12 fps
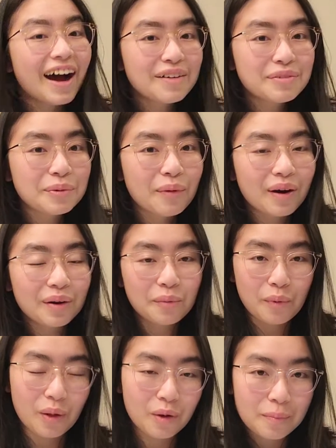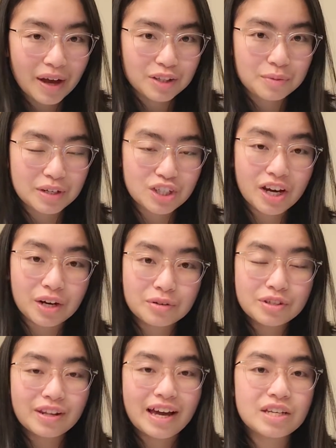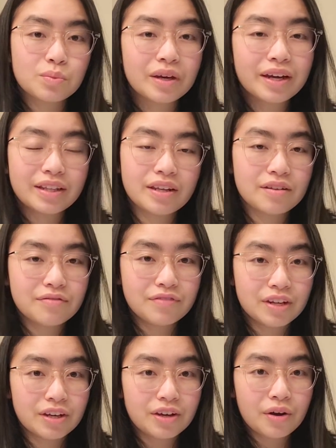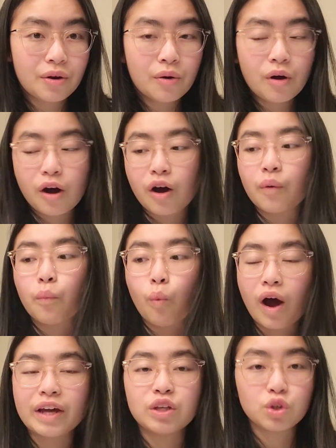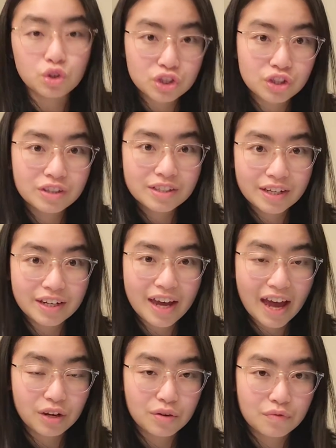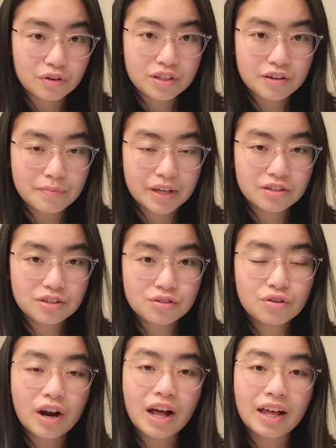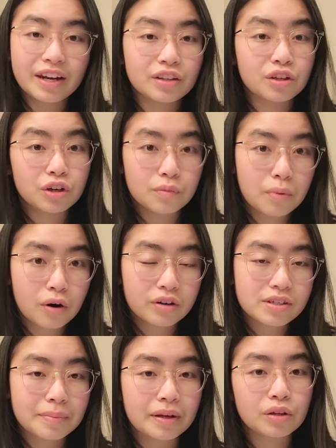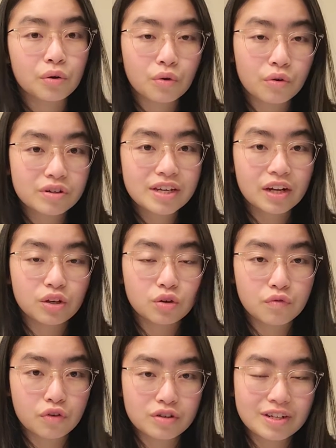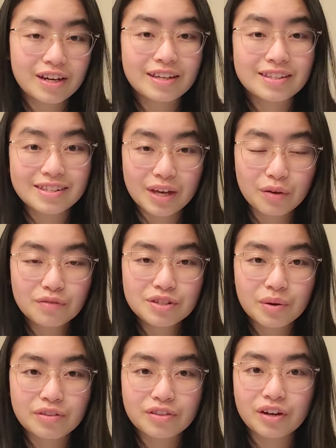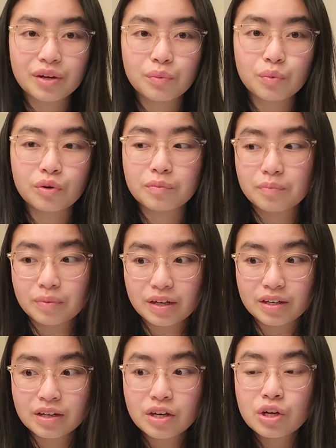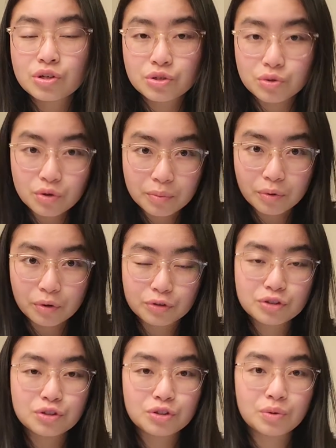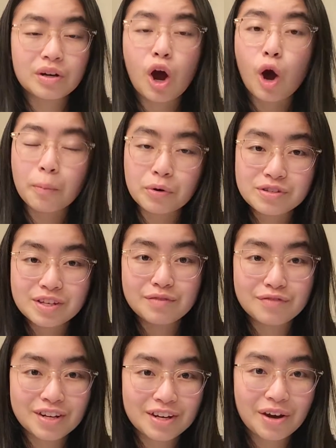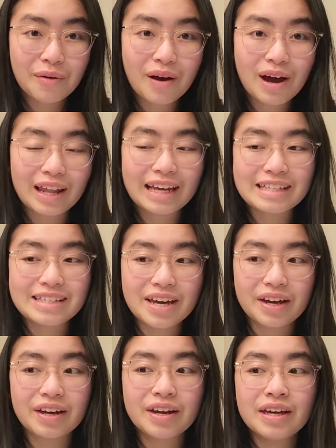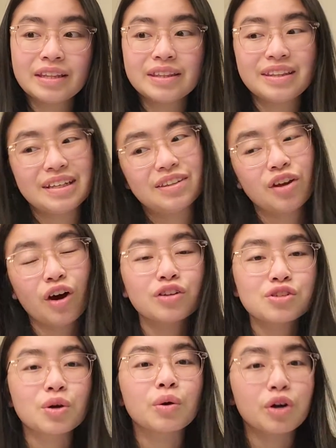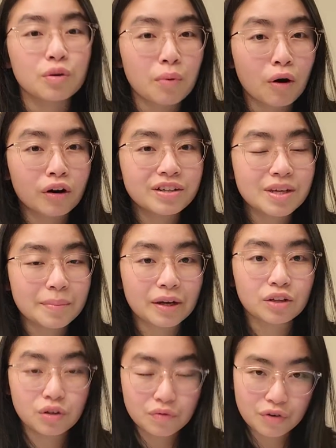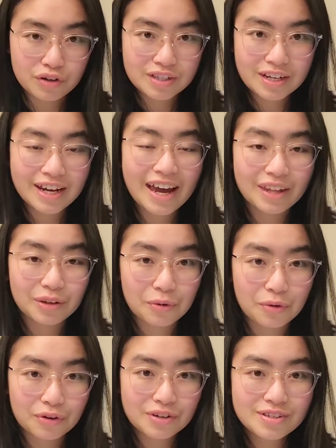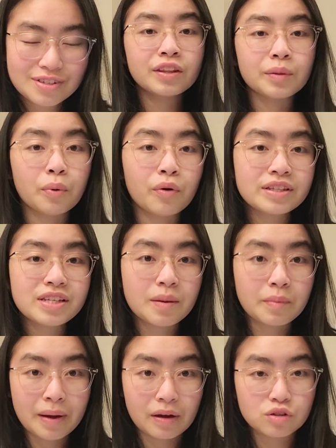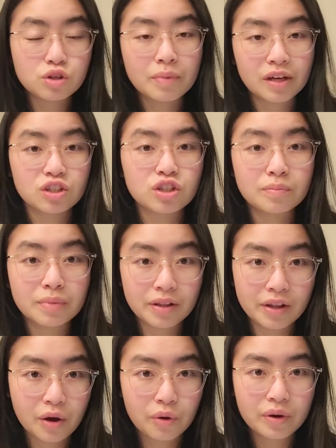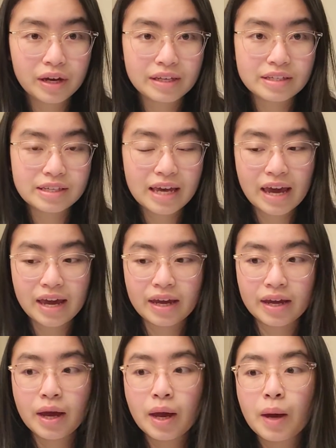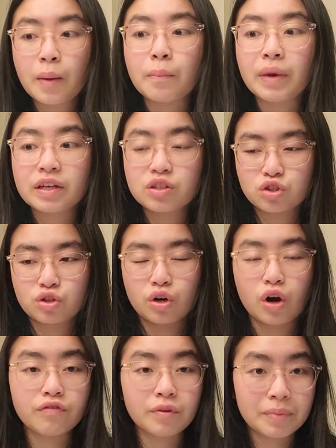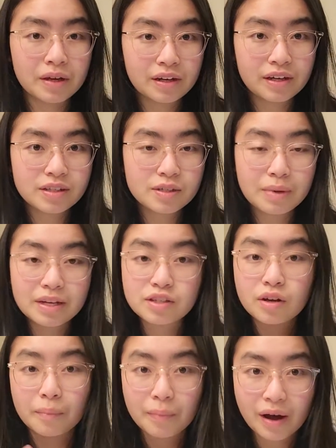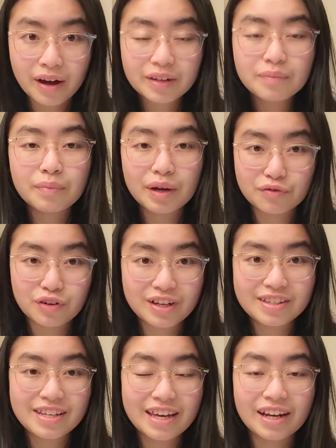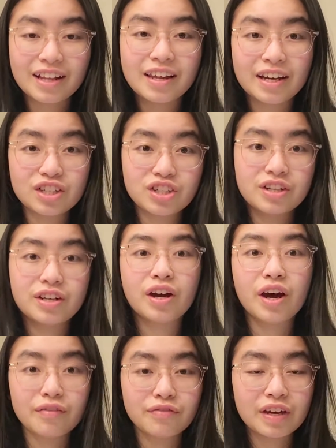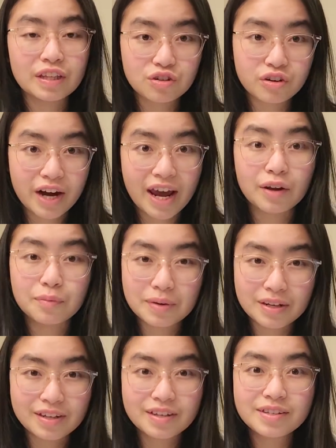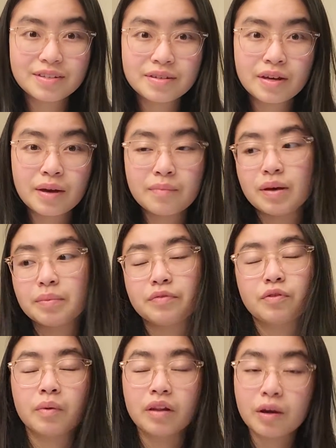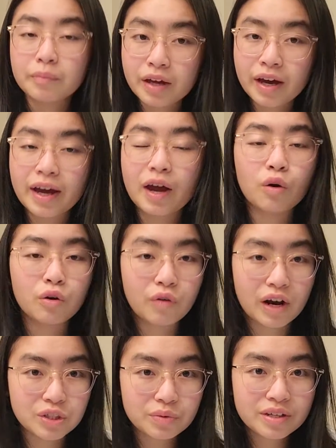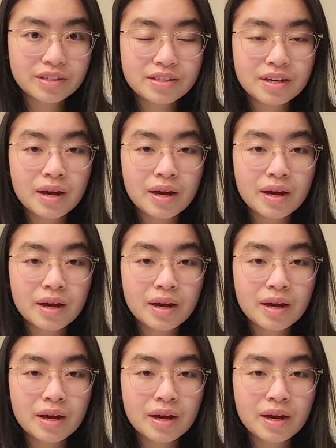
Hi everyone, welcome back to my channel. So last week I did a video on why you should study at University of Manchester, highlighting the good parts about the course and the university itself. So I thought it would be suitable to do an opposite video highlighting the not so good parts about the university and the course. The points I'm about to mention below is a mixture of opinions based on mine, my friends, and a collection of internet opinions, maybe from alumni or graduates.